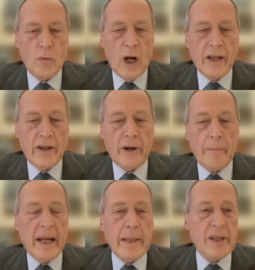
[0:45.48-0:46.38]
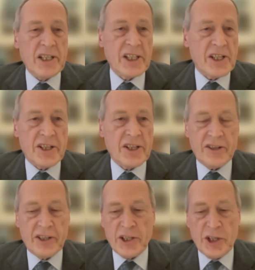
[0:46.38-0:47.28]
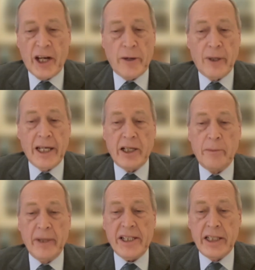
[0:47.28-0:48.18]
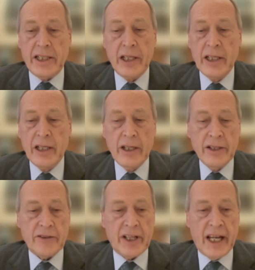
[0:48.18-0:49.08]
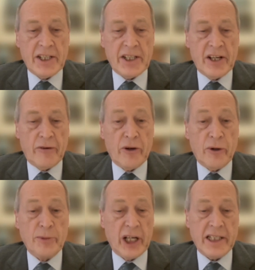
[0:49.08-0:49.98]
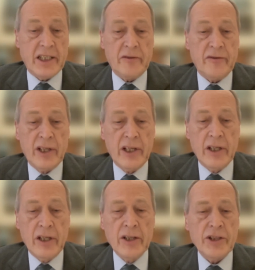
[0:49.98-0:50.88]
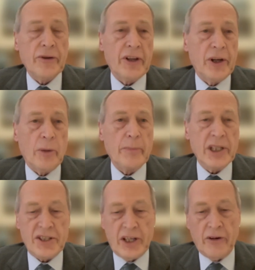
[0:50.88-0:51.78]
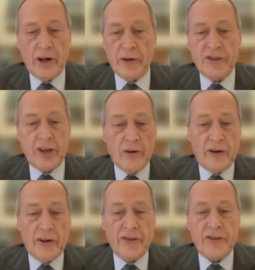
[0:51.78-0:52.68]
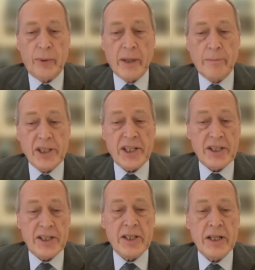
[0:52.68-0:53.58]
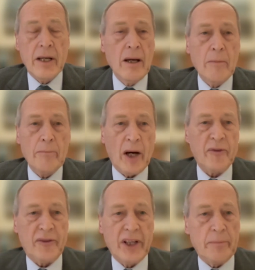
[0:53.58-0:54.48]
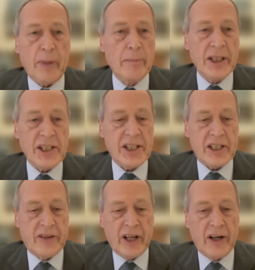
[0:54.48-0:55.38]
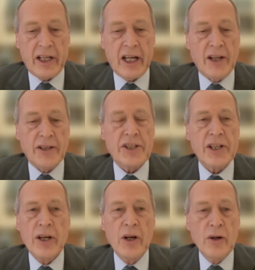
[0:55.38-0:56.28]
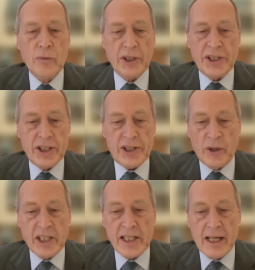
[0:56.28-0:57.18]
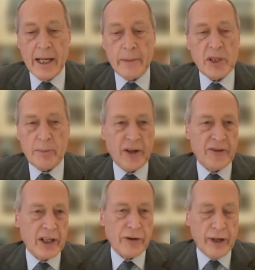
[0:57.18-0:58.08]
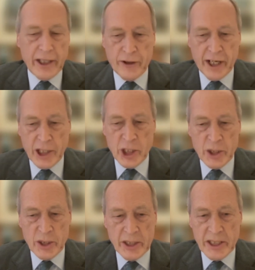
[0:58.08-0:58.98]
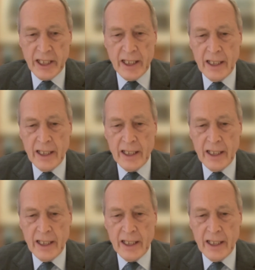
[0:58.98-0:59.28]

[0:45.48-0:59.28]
while there are many businesses that are genuinely committed to the net zero objective, should there not be zero tolerance when businesses puff their publicity and their accounts with dishonest claims about their green credentials?